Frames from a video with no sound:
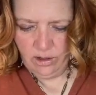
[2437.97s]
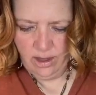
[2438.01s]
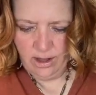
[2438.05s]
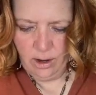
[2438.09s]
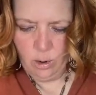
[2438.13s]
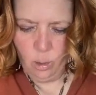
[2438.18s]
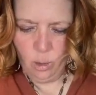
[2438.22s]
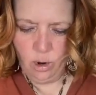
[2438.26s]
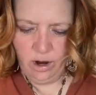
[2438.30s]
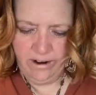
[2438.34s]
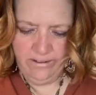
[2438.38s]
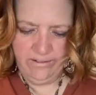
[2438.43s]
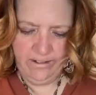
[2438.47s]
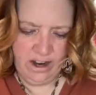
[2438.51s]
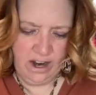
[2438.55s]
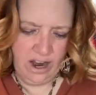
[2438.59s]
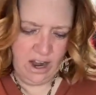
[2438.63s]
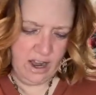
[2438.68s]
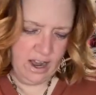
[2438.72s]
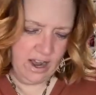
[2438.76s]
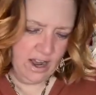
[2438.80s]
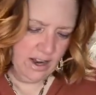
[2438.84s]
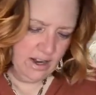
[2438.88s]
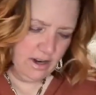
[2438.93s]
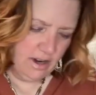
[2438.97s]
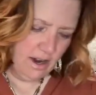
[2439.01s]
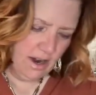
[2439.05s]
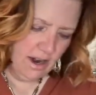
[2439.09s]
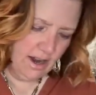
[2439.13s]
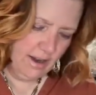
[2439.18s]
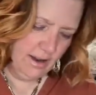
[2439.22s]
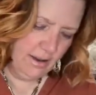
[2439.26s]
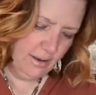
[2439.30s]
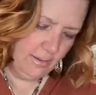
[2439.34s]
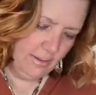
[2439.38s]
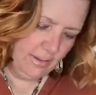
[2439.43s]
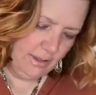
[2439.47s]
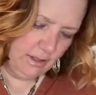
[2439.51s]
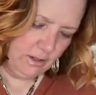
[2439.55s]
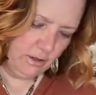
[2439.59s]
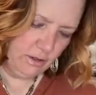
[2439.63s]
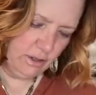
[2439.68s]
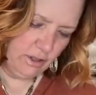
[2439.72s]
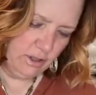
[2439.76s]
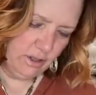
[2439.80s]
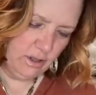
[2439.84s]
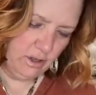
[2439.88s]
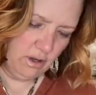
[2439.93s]
If you like one-of-a-kind items,
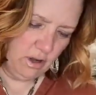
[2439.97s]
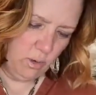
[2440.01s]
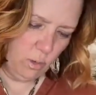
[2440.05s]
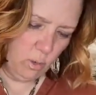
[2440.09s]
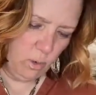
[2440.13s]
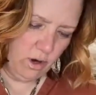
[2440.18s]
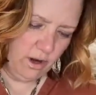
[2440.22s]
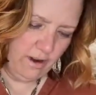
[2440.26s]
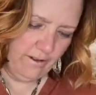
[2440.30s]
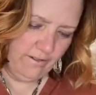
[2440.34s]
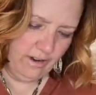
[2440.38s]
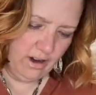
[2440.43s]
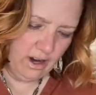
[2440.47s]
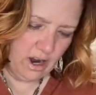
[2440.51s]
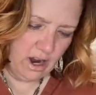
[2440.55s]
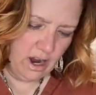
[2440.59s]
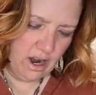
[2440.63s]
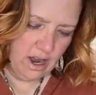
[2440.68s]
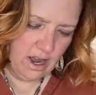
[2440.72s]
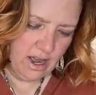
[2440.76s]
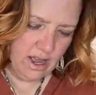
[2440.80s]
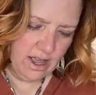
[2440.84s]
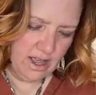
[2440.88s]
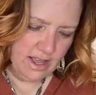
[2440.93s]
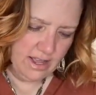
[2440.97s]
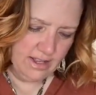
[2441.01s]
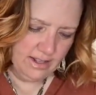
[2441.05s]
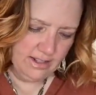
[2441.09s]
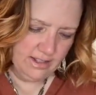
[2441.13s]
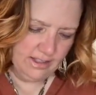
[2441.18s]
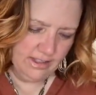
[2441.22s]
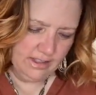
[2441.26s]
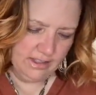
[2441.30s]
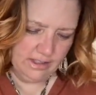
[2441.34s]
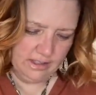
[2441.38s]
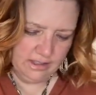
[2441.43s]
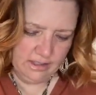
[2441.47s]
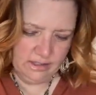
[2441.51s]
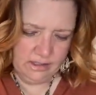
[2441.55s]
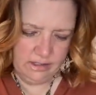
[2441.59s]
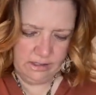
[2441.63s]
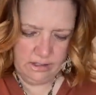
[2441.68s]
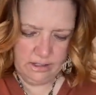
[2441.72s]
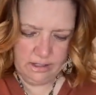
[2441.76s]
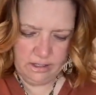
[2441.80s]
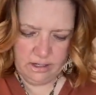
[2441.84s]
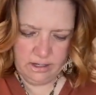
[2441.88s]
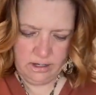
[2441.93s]
there's one-of-a-kinds.
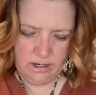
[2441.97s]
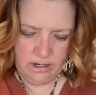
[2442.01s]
